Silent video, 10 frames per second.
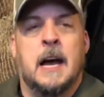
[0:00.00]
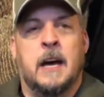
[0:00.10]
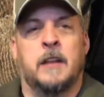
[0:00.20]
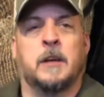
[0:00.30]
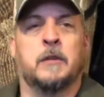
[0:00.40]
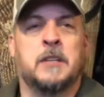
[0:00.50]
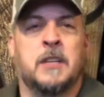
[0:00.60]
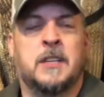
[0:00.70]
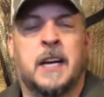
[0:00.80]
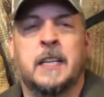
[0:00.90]
There was a
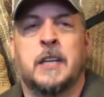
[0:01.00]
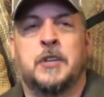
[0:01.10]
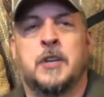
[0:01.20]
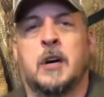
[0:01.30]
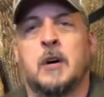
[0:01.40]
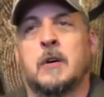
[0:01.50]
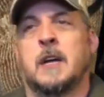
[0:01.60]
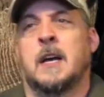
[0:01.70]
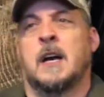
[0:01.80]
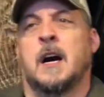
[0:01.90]
study that showed
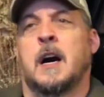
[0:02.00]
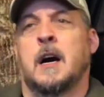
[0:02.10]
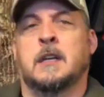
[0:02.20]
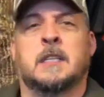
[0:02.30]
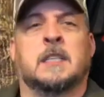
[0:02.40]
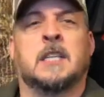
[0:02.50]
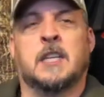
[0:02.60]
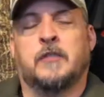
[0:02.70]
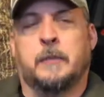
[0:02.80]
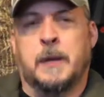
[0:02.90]

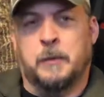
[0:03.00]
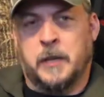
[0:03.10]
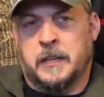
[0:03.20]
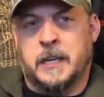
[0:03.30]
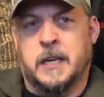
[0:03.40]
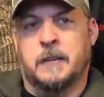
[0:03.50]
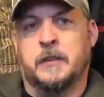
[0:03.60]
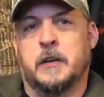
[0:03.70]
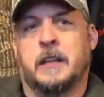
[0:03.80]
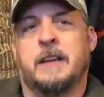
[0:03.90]
successful people that they
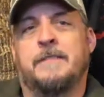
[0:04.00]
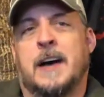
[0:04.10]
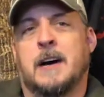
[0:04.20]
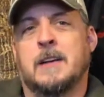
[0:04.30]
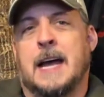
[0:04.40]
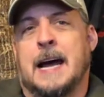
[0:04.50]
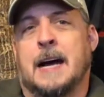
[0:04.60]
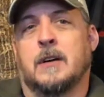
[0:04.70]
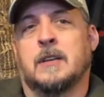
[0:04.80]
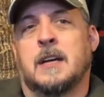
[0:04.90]
interviewed, and they found
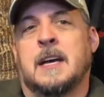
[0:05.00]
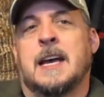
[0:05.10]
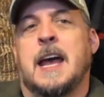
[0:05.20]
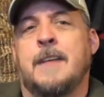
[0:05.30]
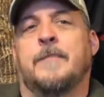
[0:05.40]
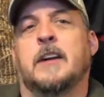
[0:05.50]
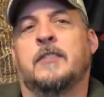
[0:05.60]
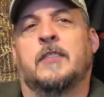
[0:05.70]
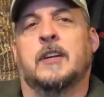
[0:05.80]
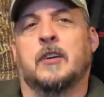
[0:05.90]
out every
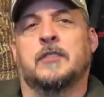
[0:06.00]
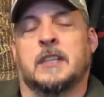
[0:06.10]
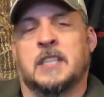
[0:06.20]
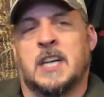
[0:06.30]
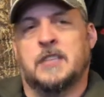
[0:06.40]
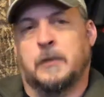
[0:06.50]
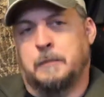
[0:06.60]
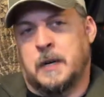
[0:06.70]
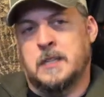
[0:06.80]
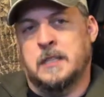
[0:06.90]
single successful
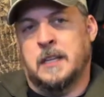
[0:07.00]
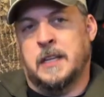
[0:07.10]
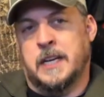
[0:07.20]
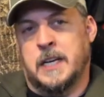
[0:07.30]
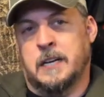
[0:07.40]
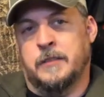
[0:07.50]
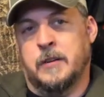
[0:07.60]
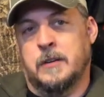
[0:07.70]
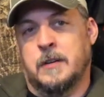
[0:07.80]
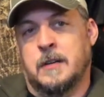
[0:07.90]
person that they
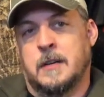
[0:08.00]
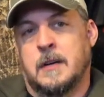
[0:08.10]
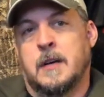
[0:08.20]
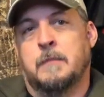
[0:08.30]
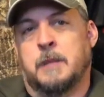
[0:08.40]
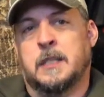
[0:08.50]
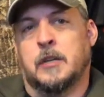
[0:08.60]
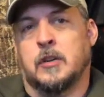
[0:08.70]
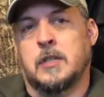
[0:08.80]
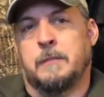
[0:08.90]
interviewed put their
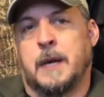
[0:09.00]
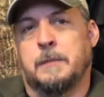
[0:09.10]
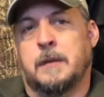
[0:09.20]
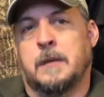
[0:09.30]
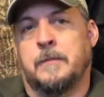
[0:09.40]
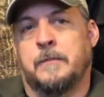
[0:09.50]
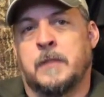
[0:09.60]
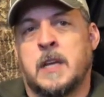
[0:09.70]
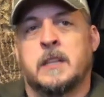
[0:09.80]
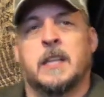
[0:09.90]
goals on paper.
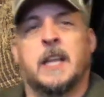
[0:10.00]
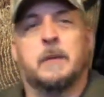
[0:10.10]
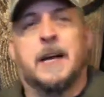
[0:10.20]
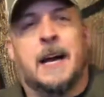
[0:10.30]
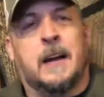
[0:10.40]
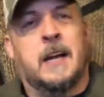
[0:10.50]
Then they went out